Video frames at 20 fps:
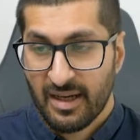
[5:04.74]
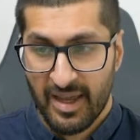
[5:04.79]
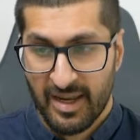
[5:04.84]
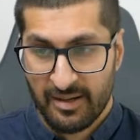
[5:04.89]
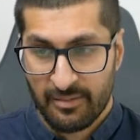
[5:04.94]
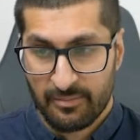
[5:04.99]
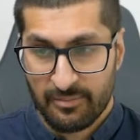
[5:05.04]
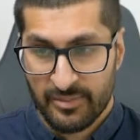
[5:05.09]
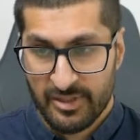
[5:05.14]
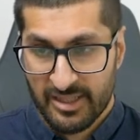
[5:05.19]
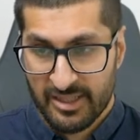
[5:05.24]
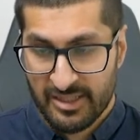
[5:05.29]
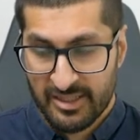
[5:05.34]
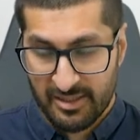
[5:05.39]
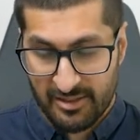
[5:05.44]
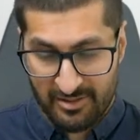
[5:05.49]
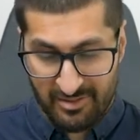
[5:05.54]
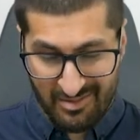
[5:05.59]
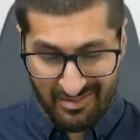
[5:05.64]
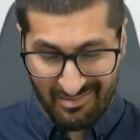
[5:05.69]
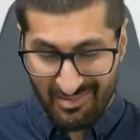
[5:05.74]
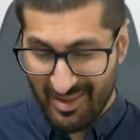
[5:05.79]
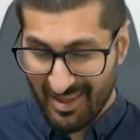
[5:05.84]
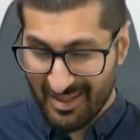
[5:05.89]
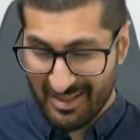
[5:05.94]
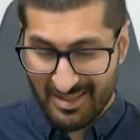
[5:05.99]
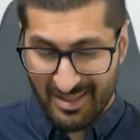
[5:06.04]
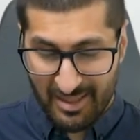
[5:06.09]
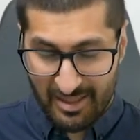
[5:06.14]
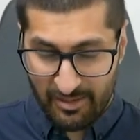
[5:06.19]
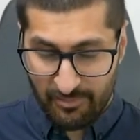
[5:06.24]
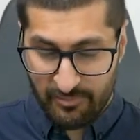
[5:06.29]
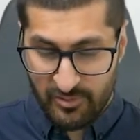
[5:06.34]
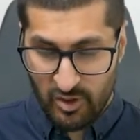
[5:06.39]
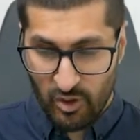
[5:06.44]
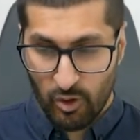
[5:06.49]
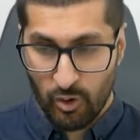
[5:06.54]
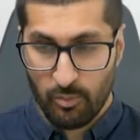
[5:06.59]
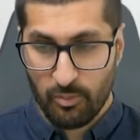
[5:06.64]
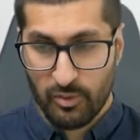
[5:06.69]
name details, things that the
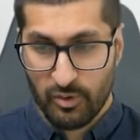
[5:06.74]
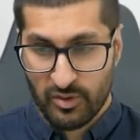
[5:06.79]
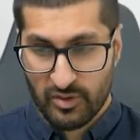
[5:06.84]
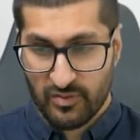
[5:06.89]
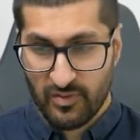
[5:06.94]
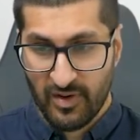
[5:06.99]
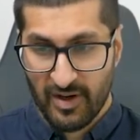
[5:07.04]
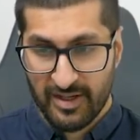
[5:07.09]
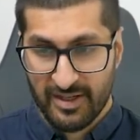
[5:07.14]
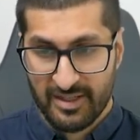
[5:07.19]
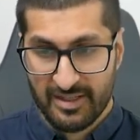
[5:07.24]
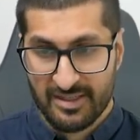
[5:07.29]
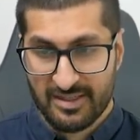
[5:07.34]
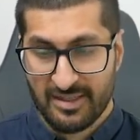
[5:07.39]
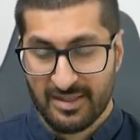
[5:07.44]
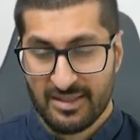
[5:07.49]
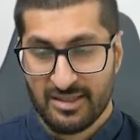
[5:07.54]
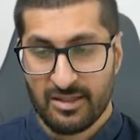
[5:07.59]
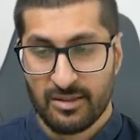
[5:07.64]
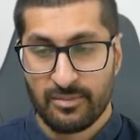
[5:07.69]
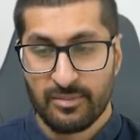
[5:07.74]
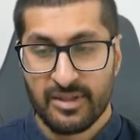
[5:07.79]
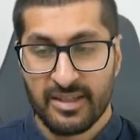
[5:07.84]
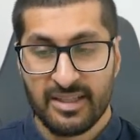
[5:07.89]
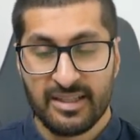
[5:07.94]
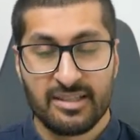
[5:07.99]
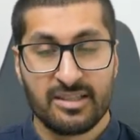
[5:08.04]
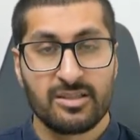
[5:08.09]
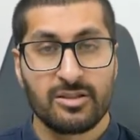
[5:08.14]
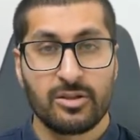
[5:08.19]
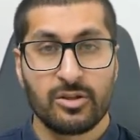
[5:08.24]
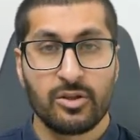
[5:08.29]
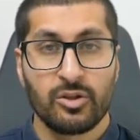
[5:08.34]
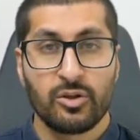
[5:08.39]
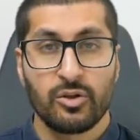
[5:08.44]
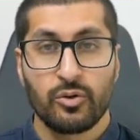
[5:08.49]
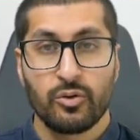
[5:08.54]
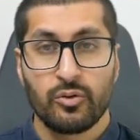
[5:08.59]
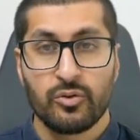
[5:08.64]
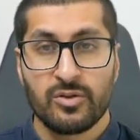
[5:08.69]
Zoho Books finance system needs to
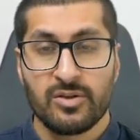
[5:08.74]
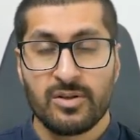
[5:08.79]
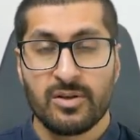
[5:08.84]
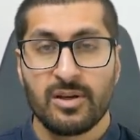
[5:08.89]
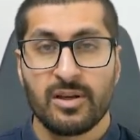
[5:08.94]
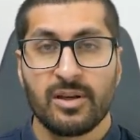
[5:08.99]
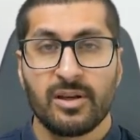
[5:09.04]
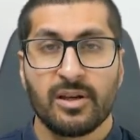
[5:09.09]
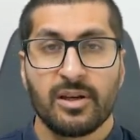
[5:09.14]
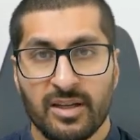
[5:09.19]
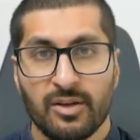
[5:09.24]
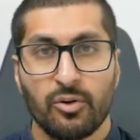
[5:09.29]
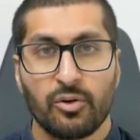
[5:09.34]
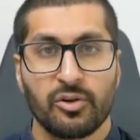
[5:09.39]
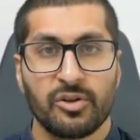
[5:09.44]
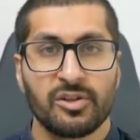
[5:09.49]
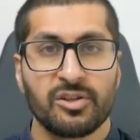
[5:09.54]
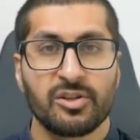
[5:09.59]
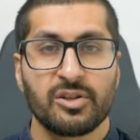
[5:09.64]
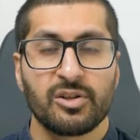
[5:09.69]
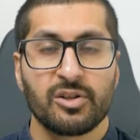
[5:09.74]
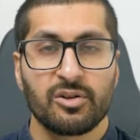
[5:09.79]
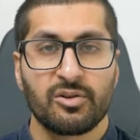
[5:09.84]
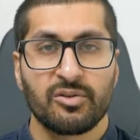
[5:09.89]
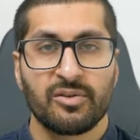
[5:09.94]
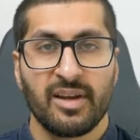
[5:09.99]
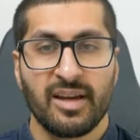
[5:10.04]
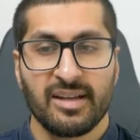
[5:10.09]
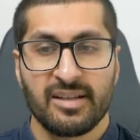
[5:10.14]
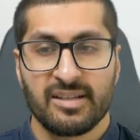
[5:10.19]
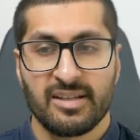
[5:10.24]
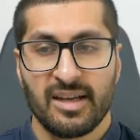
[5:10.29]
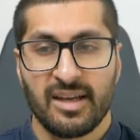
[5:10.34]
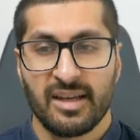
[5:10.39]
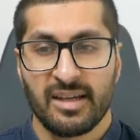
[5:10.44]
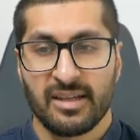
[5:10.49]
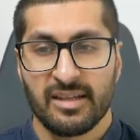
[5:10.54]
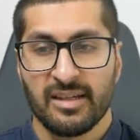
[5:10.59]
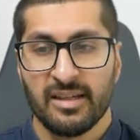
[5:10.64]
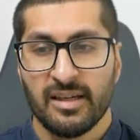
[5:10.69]
use in order to create
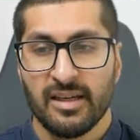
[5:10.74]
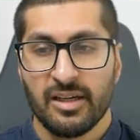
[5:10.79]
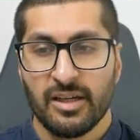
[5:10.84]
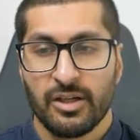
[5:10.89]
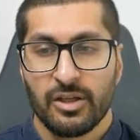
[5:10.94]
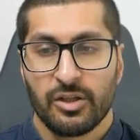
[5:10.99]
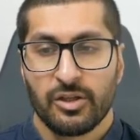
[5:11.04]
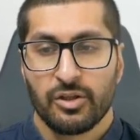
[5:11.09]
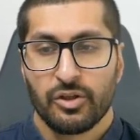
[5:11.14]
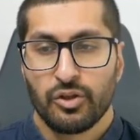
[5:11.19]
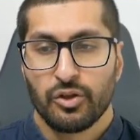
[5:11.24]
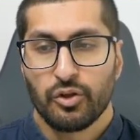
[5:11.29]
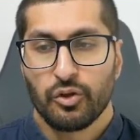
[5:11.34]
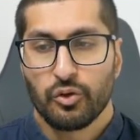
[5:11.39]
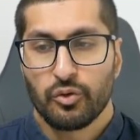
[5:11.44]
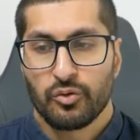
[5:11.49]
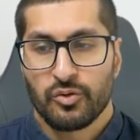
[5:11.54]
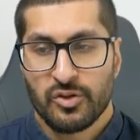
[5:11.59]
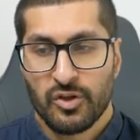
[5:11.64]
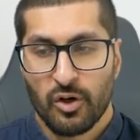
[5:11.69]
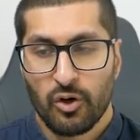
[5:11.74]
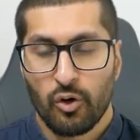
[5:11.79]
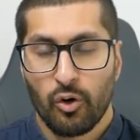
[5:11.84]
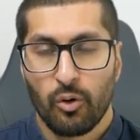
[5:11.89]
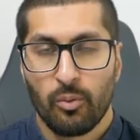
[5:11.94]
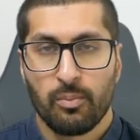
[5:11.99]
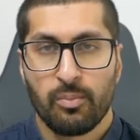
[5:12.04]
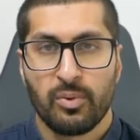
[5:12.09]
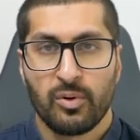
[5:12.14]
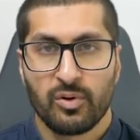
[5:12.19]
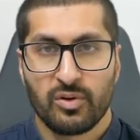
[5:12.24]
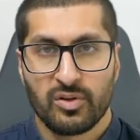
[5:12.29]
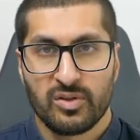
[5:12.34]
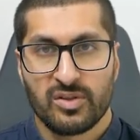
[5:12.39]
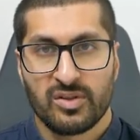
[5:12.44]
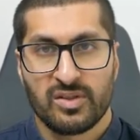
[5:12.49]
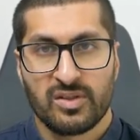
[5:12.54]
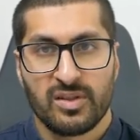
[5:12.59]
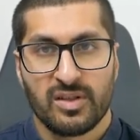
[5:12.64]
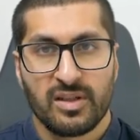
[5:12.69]
a new Zoho
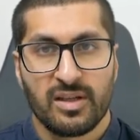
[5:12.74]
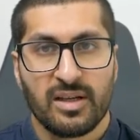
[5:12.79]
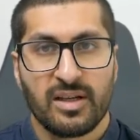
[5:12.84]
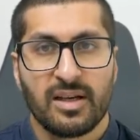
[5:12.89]
Books